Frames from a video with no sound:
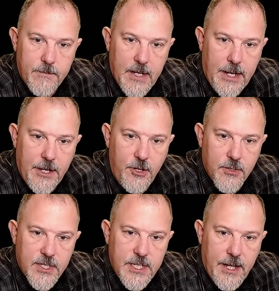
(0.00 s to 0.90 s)
And you'll
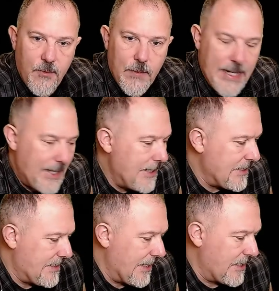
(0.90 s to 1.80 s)
say, wait a
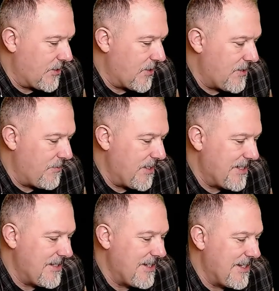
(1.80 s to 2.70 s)
second, Tom, this
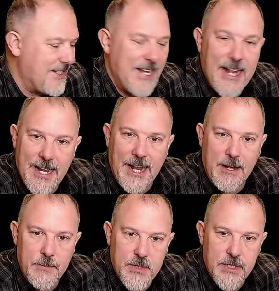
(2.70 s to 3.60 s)
is at ten
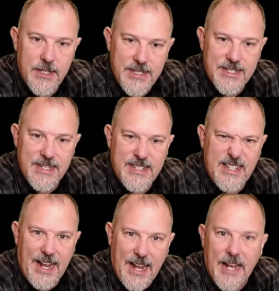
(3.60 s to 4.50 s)
amps. This says
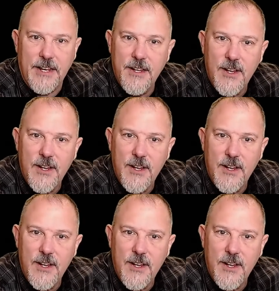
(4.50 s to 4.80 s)
ten.